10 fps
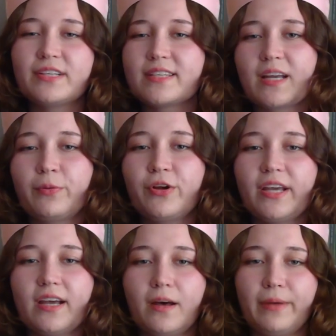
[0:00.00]
feels like
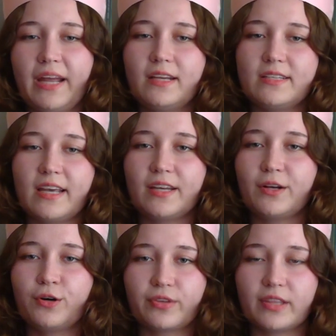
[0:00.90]
putting a
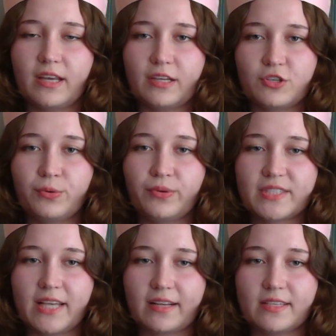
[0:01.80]
band-aid over the issue
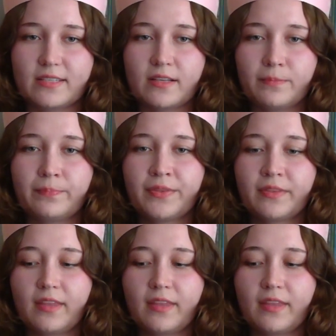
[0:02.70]
of sexism.